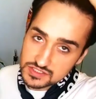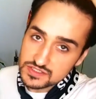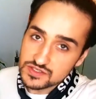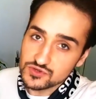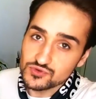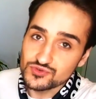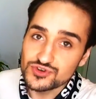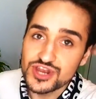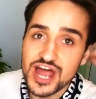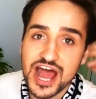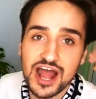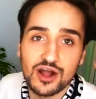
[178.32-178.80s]

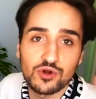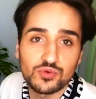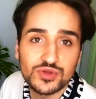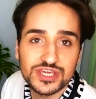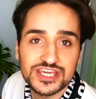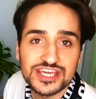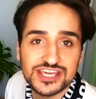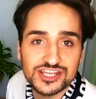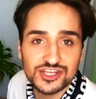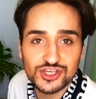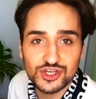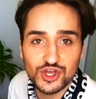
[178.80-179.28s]
So now
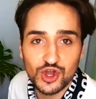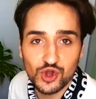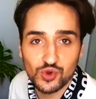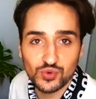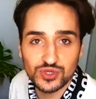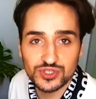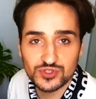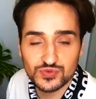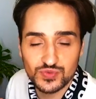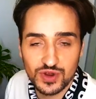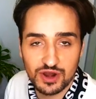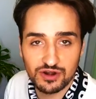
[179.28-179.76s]
we can go
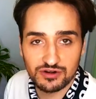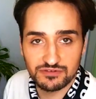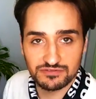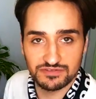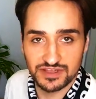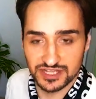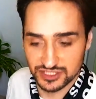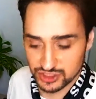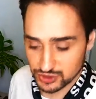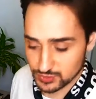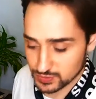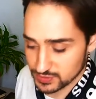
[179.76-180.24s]
into our
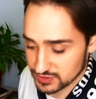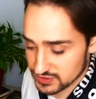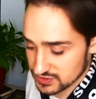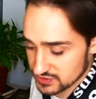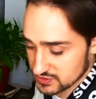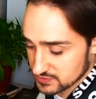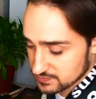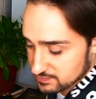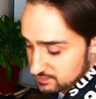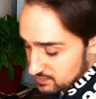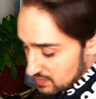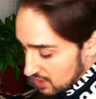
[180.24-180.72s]

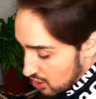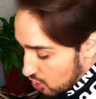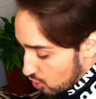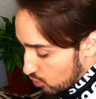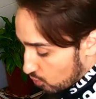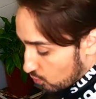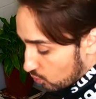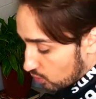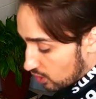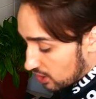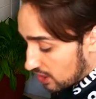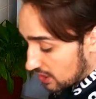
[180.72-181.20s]
vegetables.
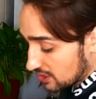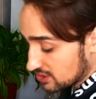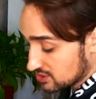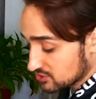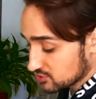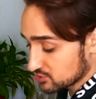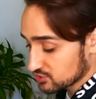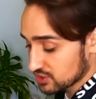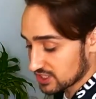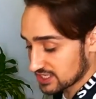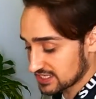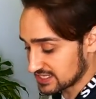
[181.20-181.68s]
What I
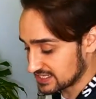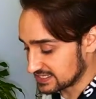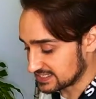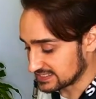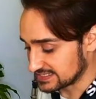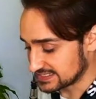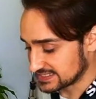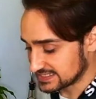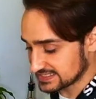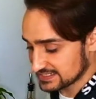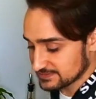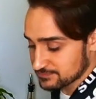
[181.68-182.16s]
do
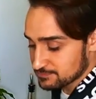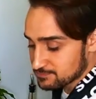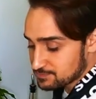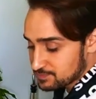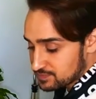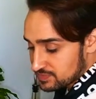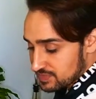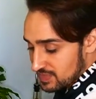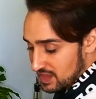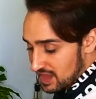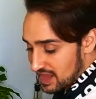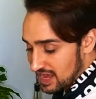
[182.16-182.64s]
is
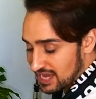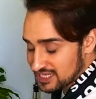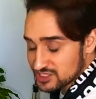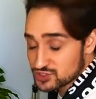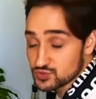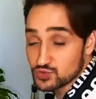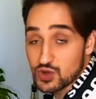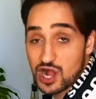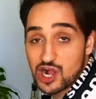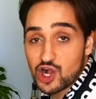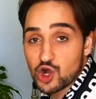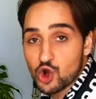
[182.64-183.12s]
I
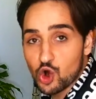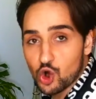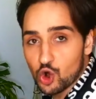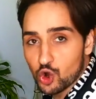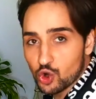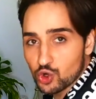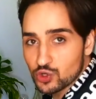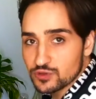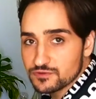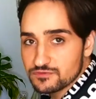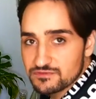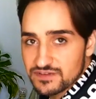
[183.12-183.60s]
do a
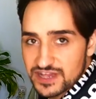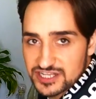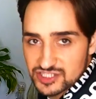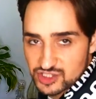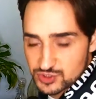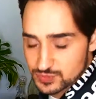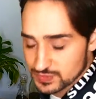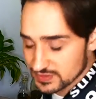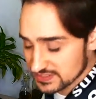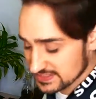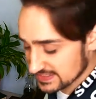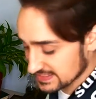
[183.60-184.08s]
cold
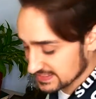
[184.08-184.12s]
vegetable